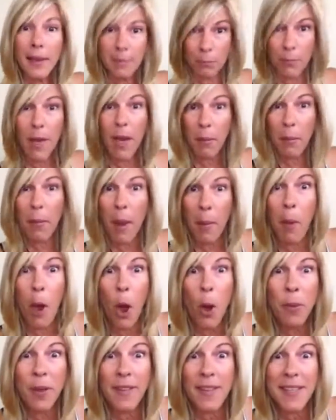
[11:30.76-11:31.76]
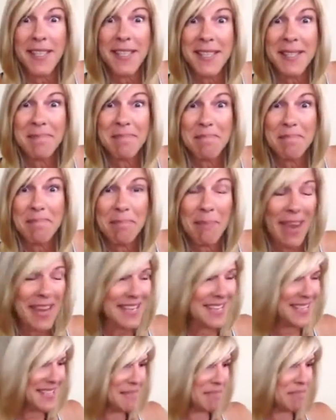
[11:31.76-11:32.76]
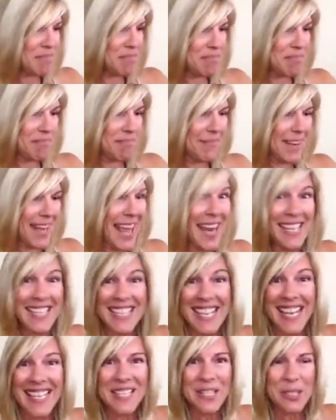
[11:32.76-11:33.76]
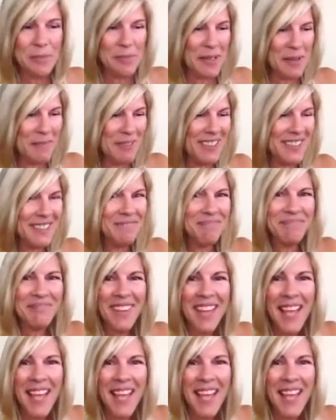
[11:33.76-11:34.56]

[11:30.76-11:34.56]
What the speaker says: I'm hoping this makes kind of sense to people.